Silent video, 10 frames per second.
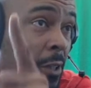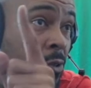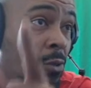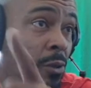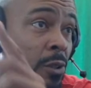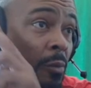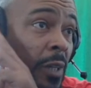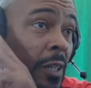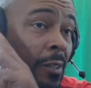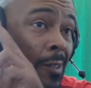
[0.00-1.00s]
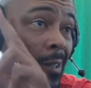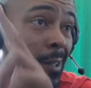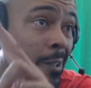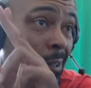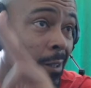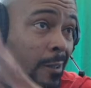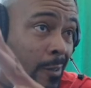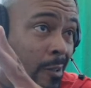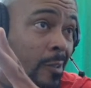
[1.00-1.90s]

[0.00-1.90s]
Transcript: sure you make a second instance,